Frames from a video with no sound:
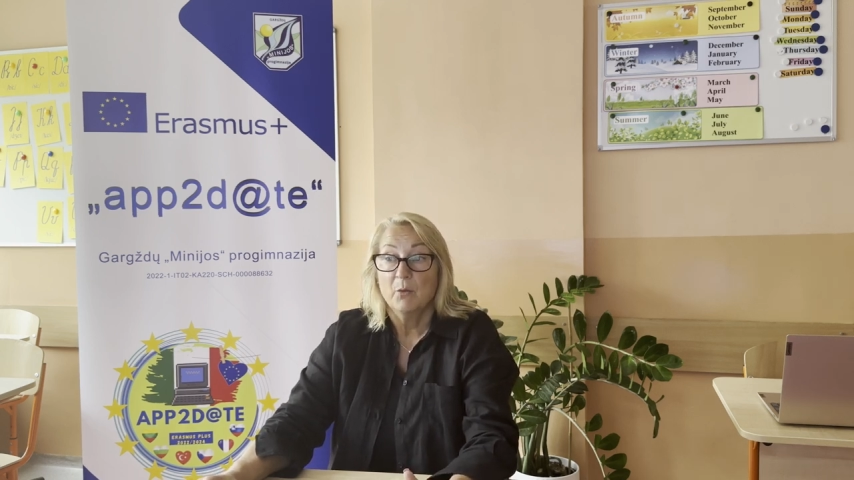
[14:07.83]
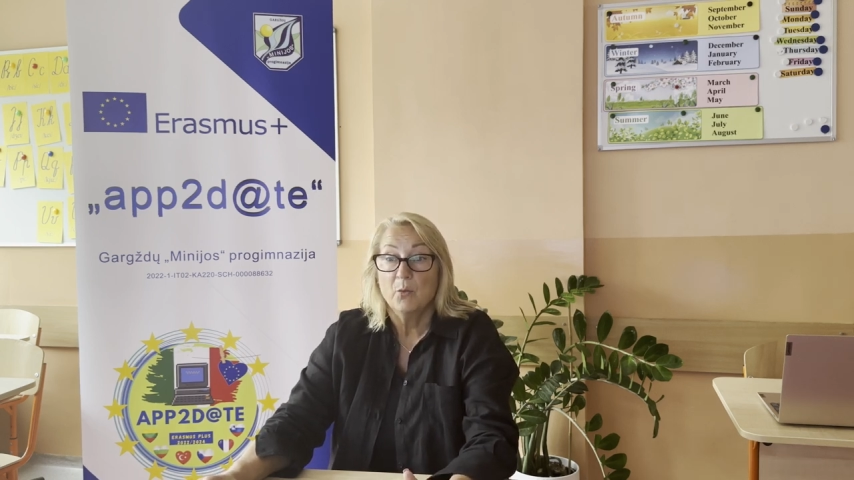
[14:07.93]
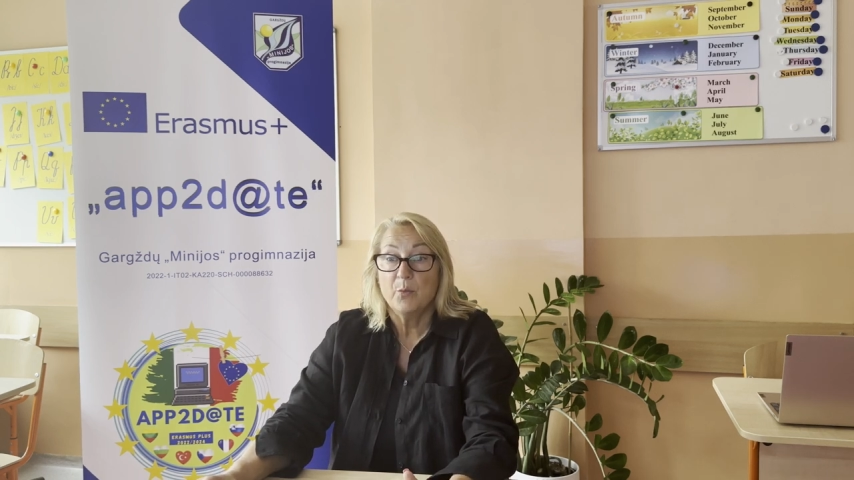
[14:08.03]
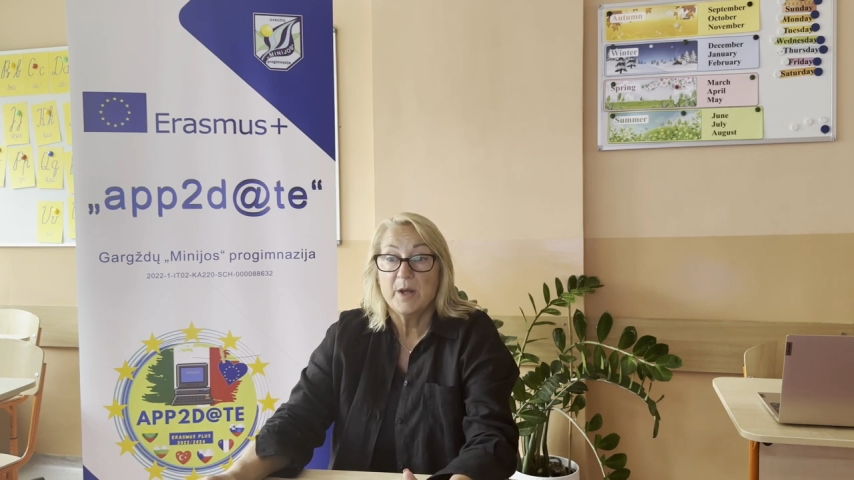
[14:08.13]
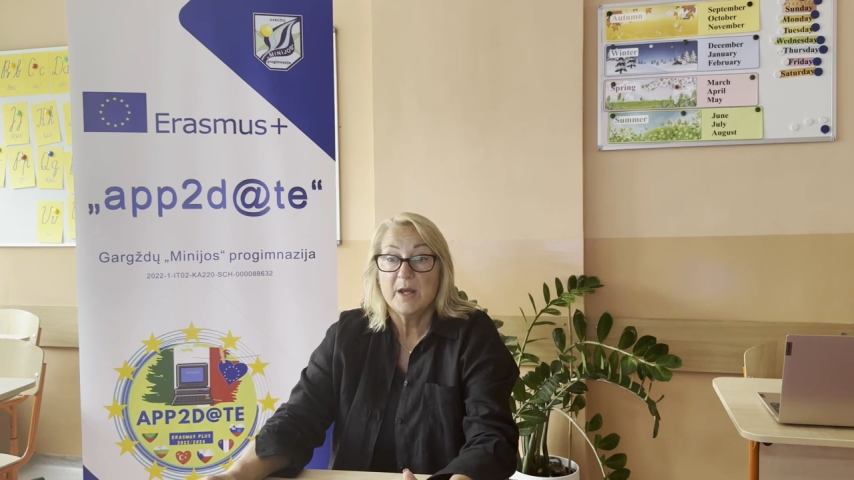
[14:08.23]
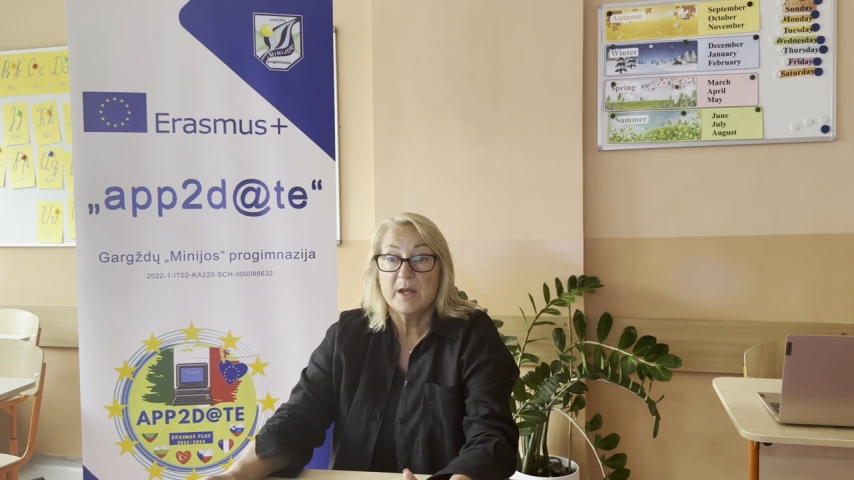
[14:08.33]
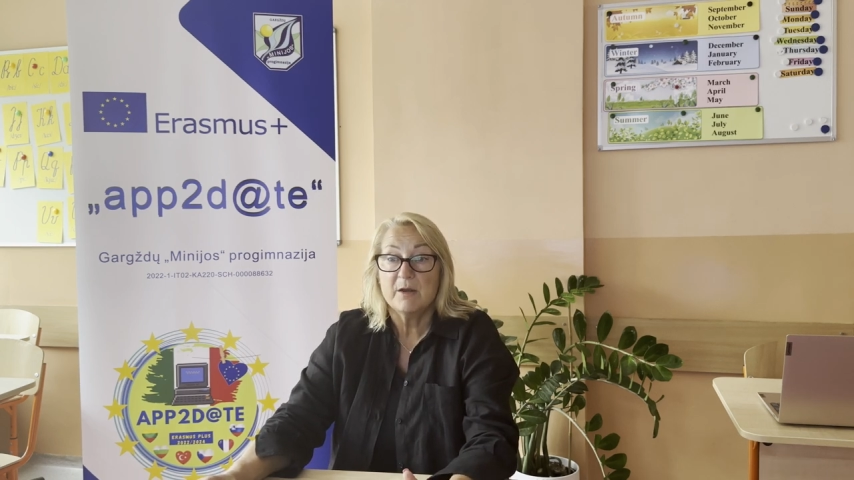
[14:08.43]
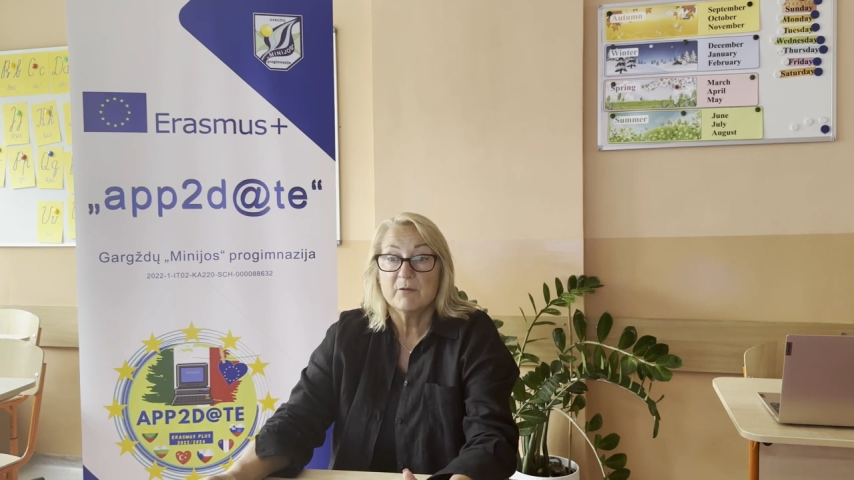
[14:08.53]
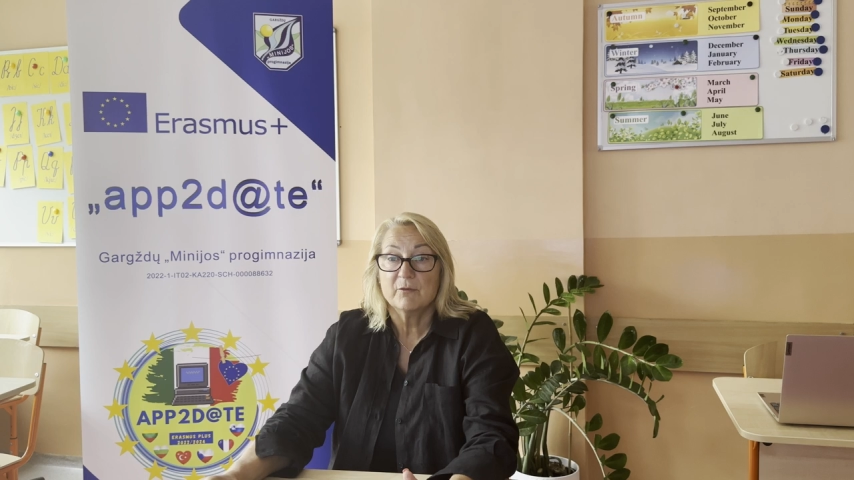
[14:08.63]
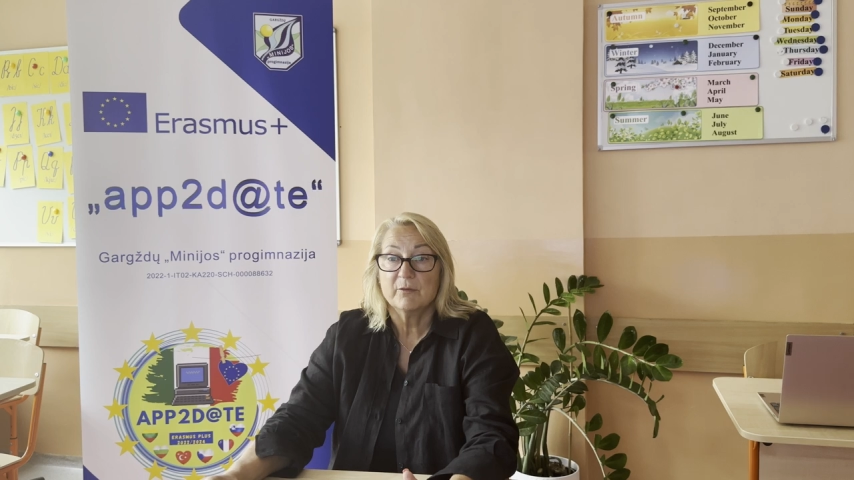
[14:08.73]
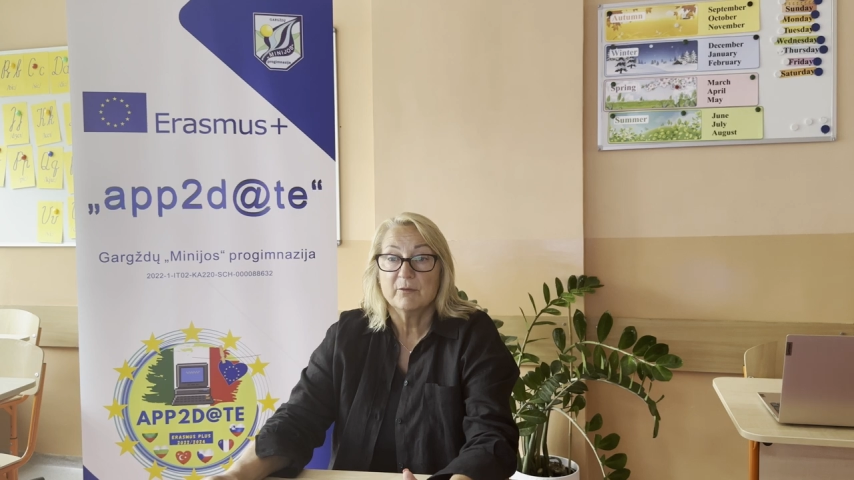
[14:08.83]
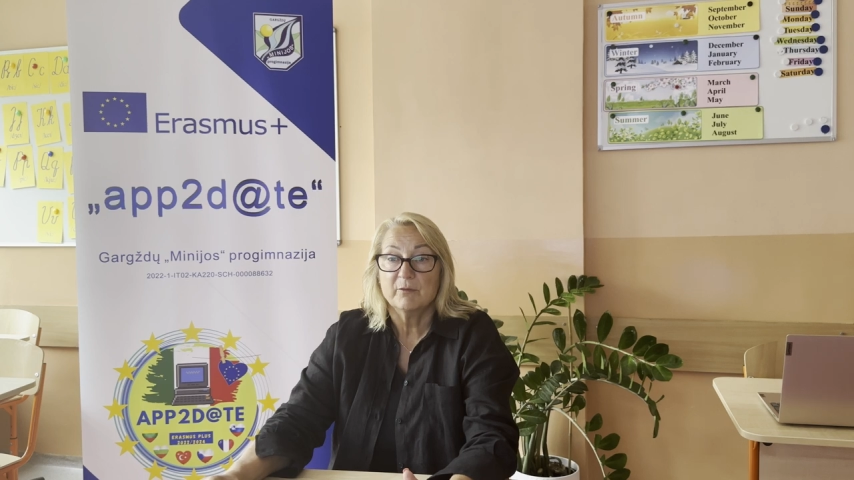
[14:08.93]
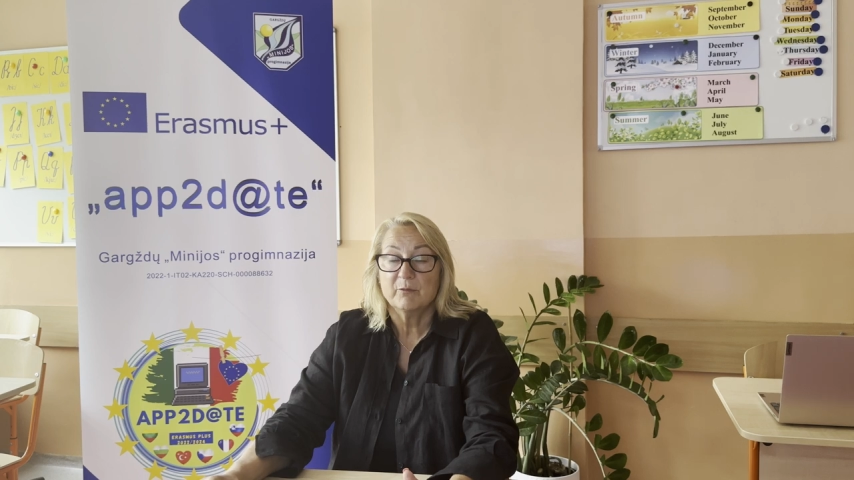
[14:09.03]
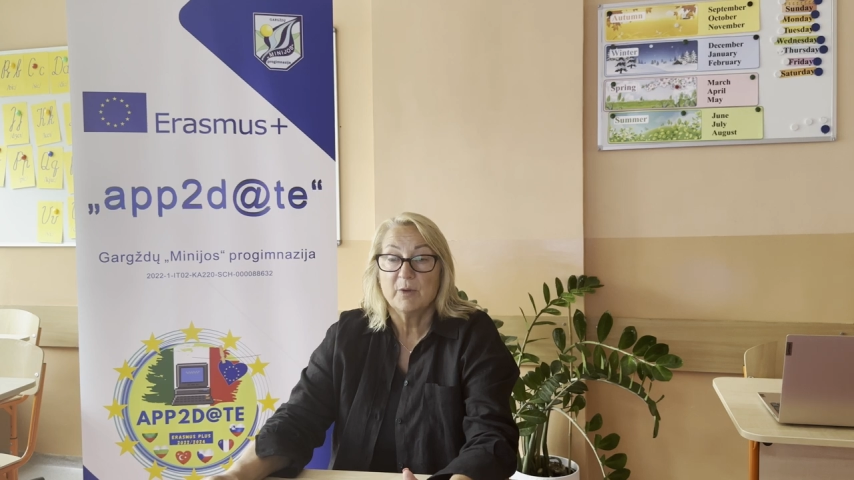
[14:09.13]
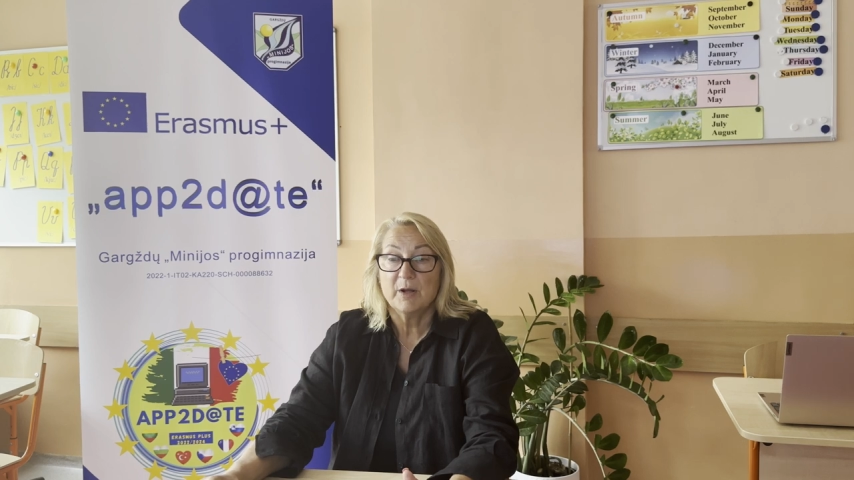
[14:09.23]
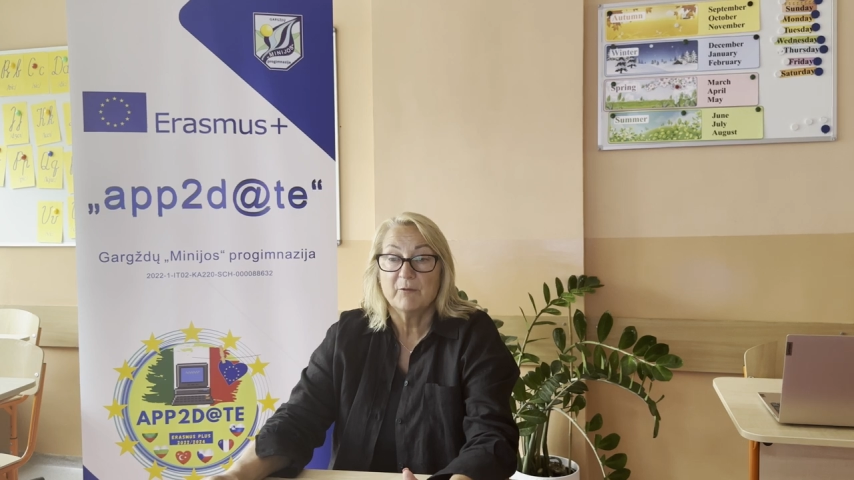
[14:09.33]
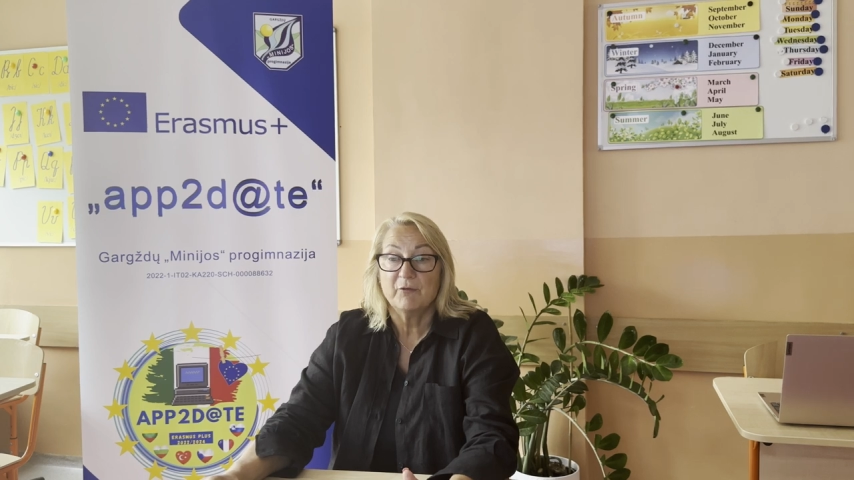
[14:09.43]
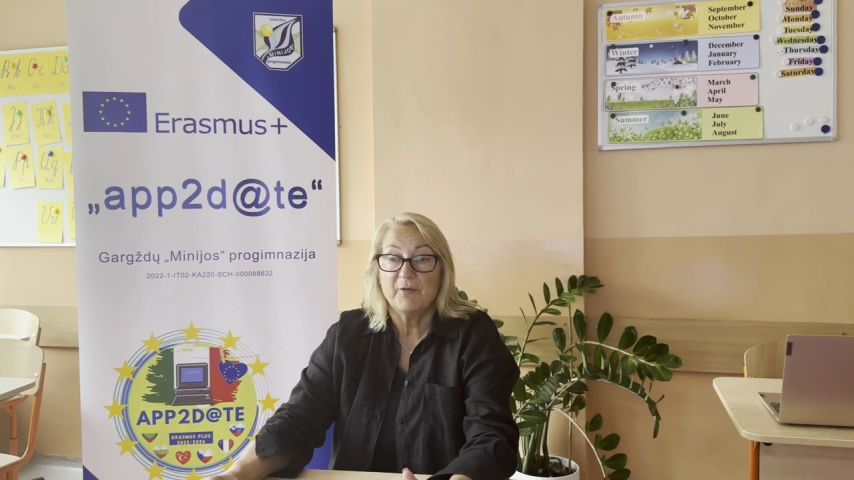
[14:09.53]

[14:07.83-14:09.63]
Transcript: where